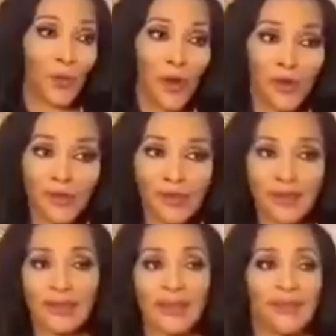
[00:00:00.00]

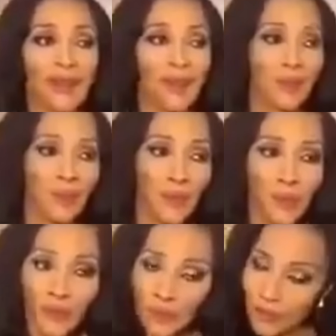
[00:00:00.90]
once they
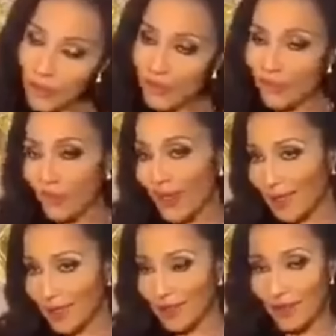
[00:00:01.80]
move
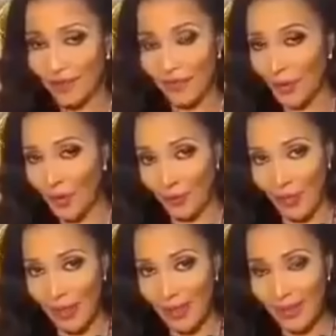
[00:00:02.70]
first
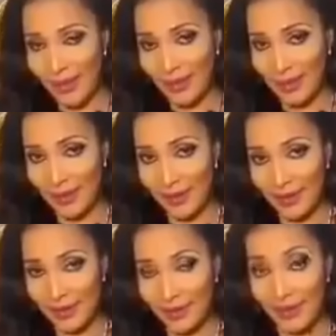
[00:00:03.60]
from
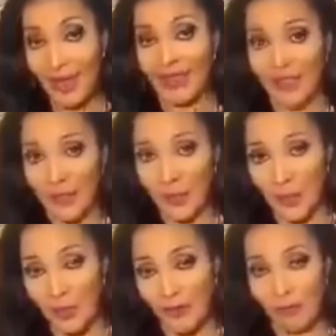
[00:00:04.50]
uh, the
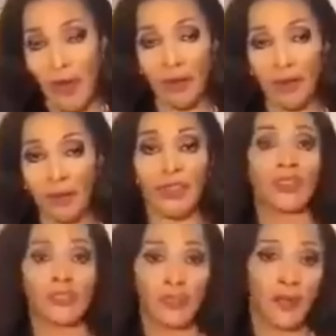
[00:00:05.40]
engine room of power,
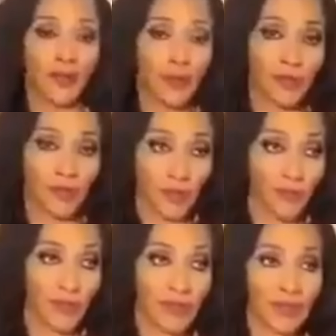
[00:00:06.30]
which is the governor's
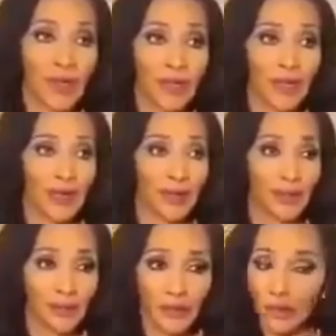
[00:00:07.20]
office,
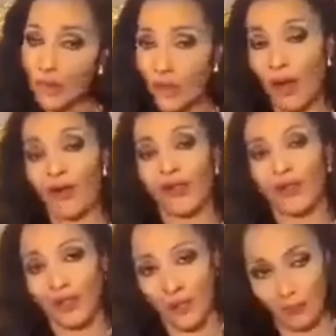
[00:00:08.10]
uh, to the
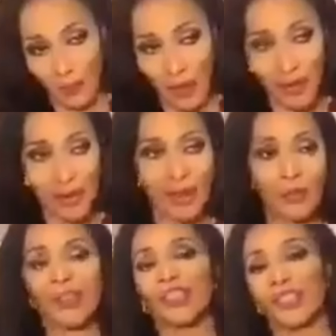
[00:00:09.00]
corridors of power,
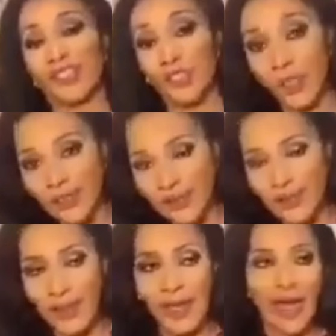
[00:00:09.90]
which is
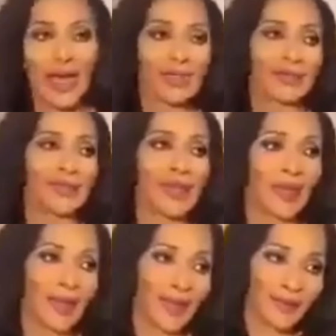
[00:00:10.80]
just as
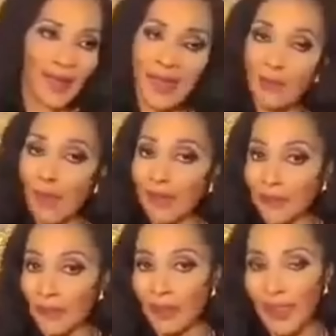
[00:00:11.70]
uh, they're
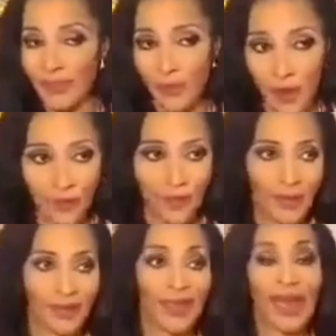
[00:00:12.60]
about to leave
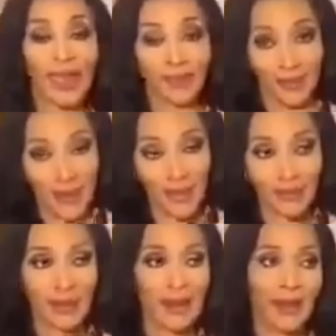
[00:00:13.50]
office, and
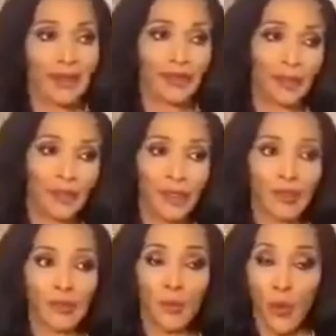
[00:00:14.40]
then to
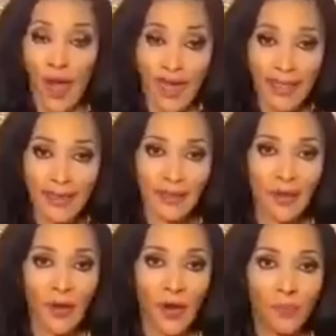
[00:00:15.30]
the wide
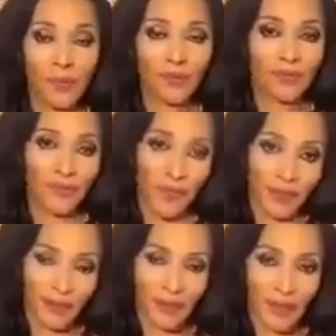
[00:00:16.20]
open
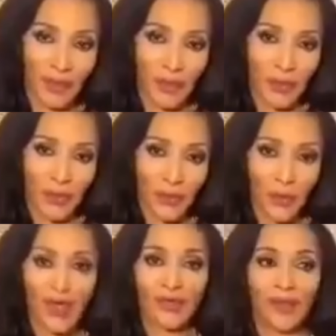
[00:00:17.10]
field
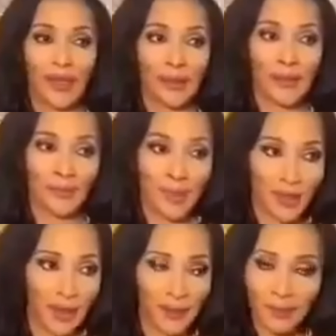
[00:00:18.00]
when they
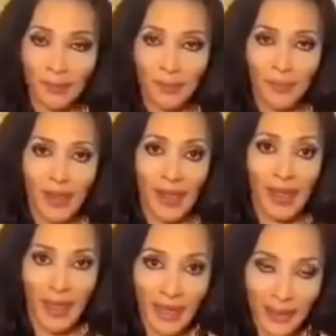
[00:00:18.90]
become
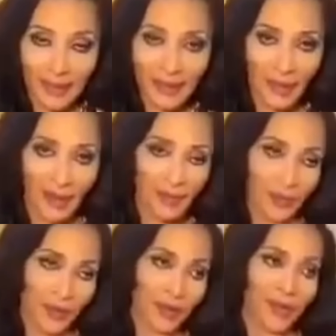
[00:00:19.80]
ex
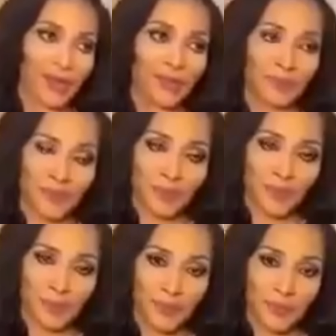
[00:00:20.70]
governors.
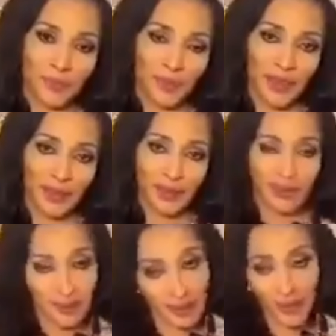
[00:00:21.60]

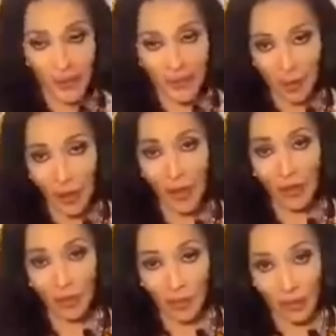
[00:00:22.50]
That's when the
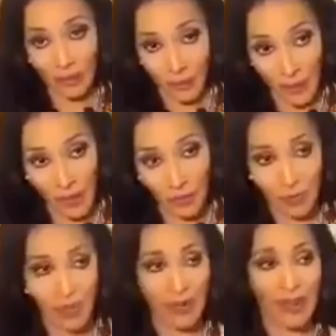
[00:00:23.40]
cold wind
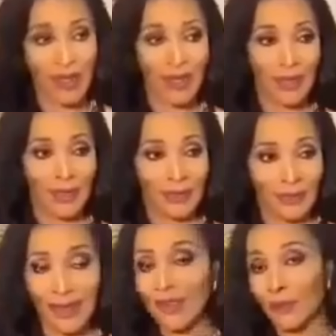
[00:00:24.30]
blows uh,
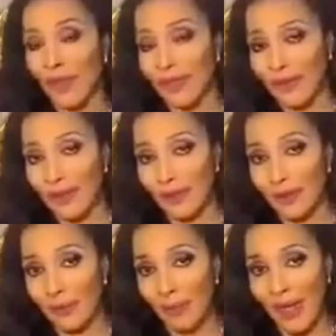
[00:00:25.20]
that's when they
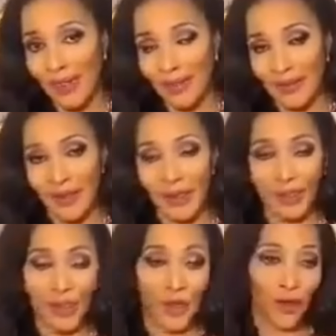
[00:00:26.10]
look back in
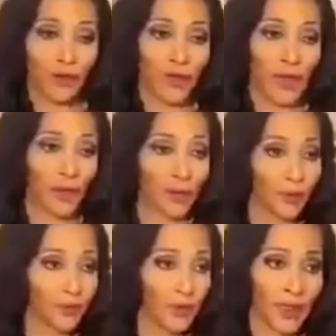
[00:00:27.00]
search of their
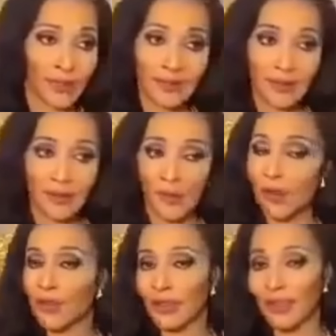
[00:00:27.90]
old friends,
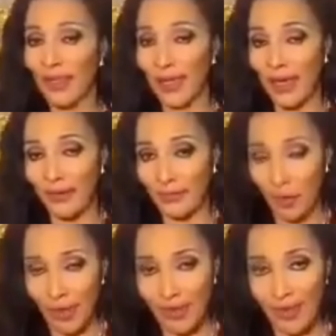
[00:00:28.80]
those they
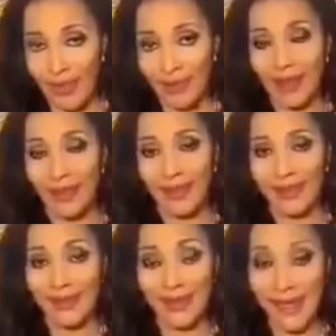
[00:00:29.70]
avoided,
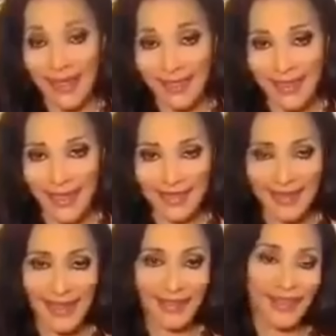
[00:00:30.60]
denied
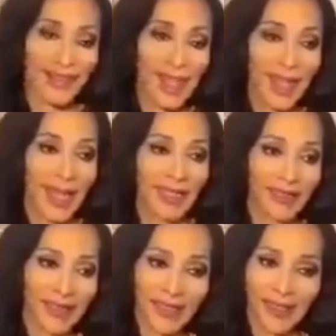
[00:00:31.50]
access,
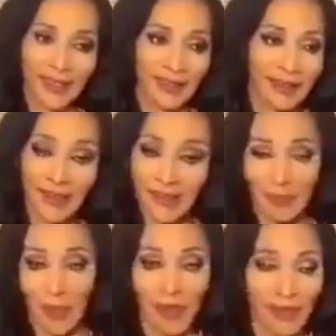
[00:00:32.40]
and uh,
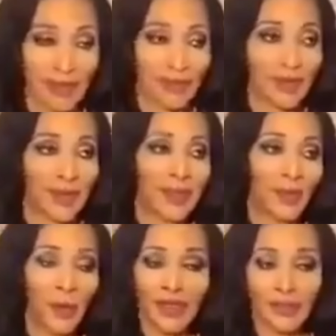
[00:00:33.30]
disappointed
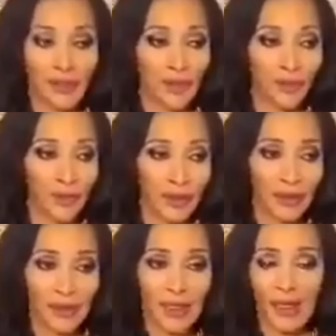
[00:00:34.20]
whilst in
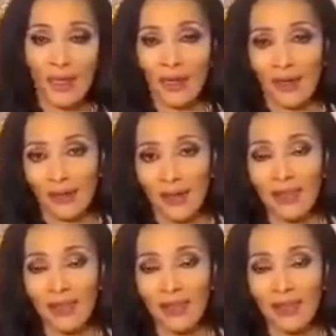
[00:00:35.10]
office. Uh,